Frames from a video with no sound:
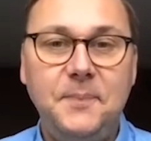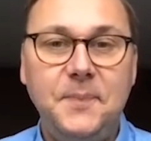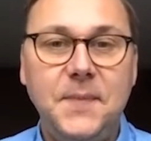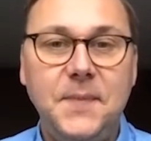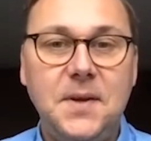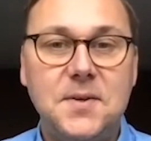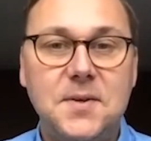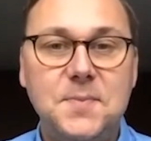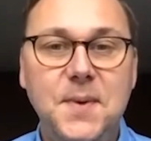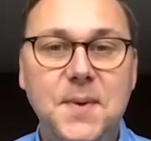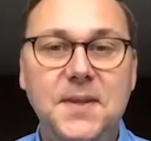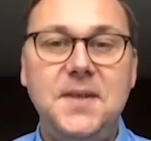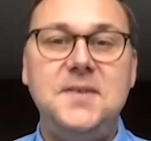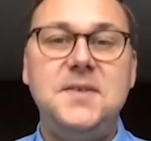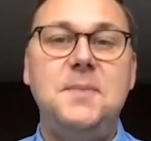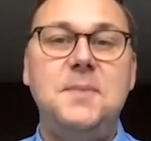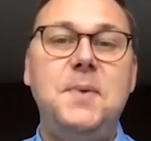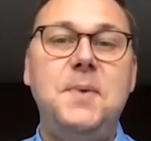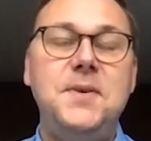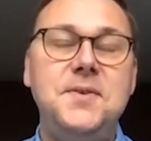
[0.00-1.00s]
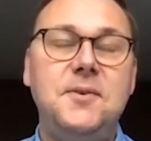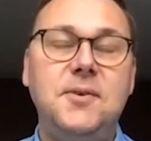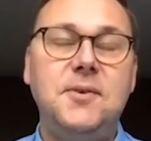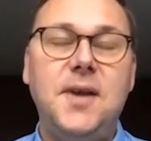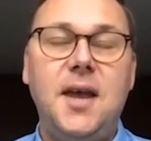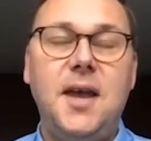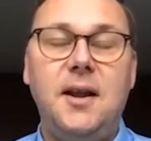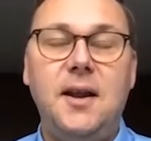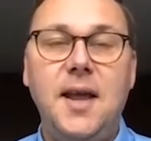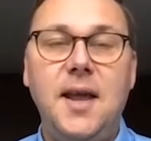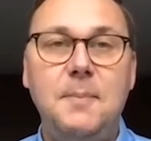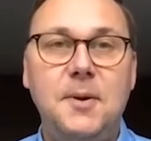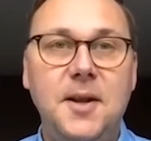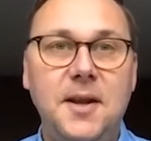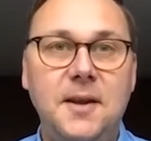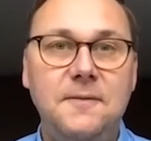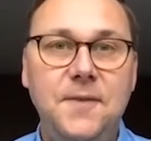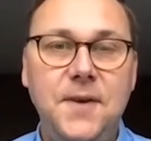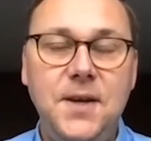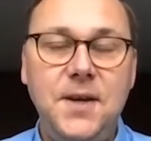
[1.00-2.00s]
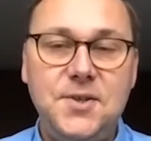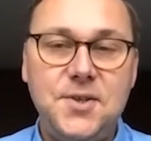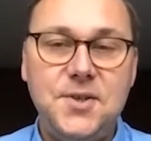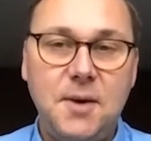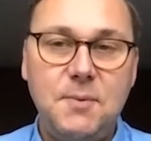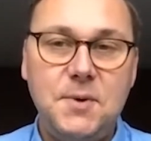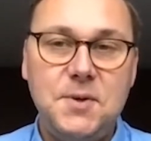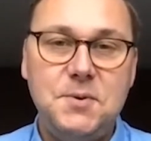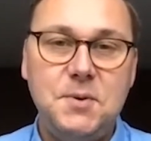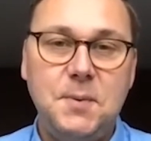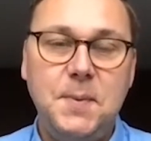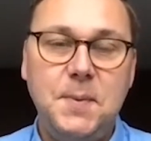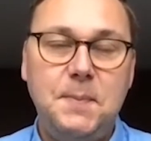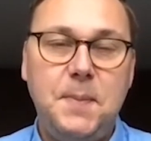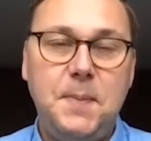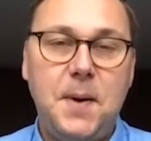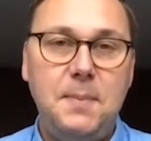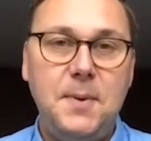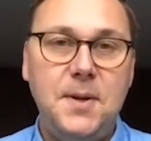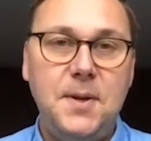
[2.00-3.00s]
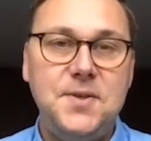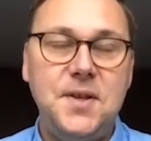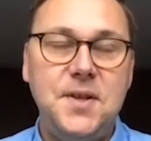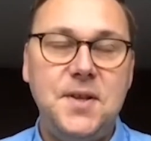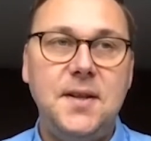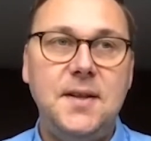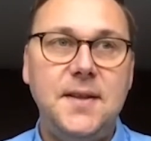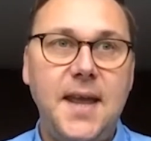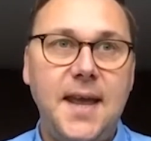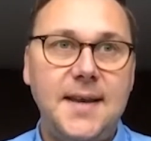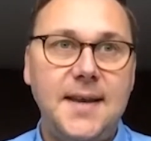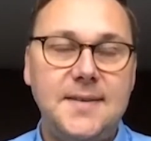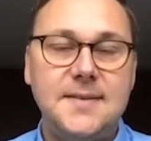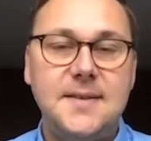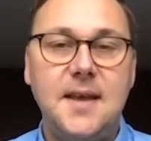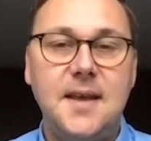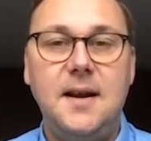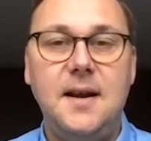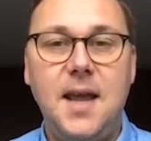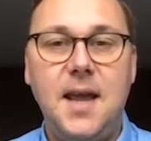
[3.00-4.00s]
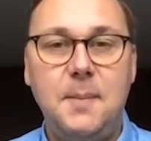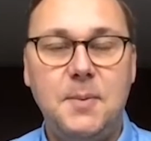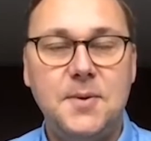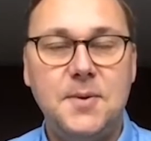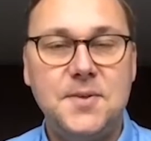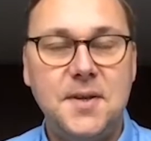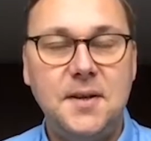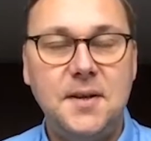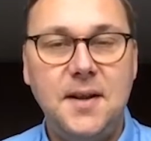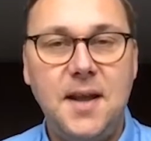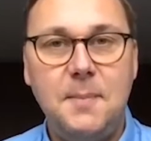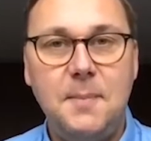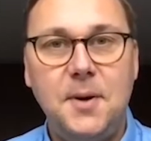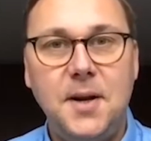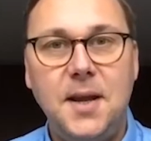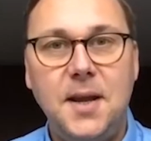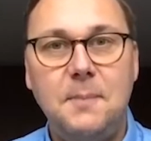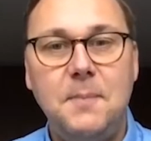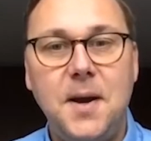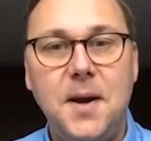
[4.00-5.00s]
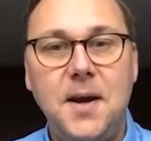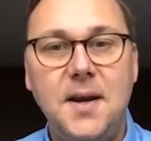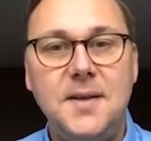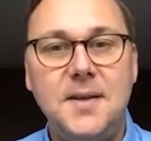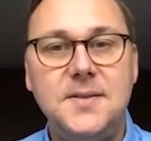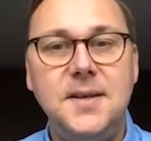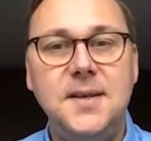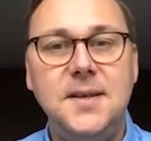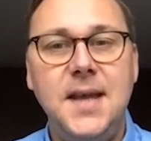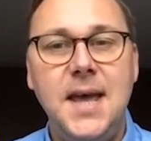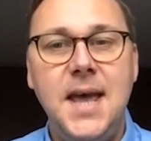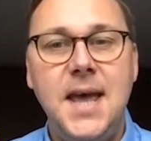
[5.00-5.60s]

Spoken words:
cosmetics and personal care labeling feature, which will be published in the next Labels and Labeling magazine,